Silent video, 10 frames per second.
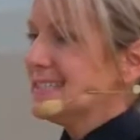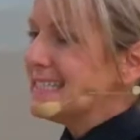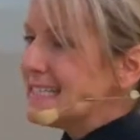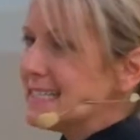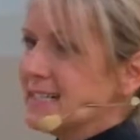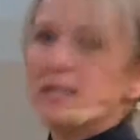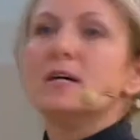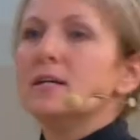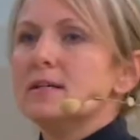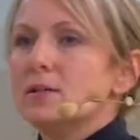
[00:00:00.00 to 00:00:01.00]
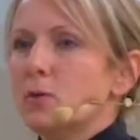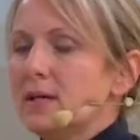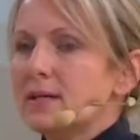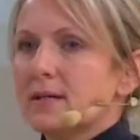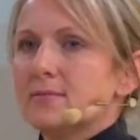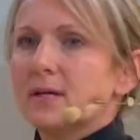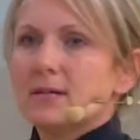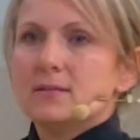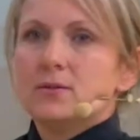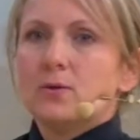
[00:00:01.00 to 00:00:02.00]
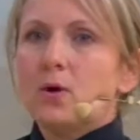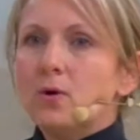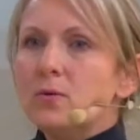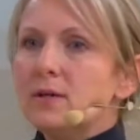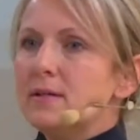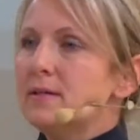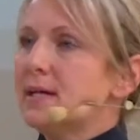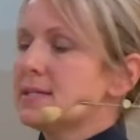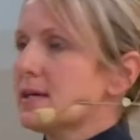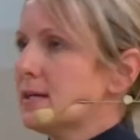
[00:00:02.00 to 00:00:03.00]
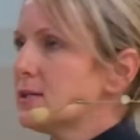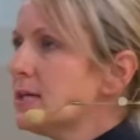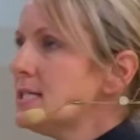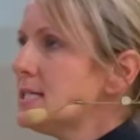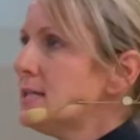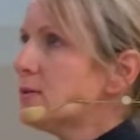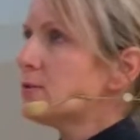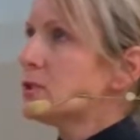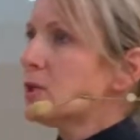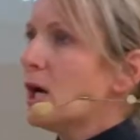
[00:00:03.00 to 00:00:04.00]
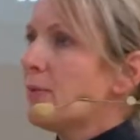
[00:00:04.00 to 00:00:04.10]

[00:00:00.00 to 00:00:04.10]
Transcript: you know what, I'm not going to do a whole one, that's kind of crazy, over the top,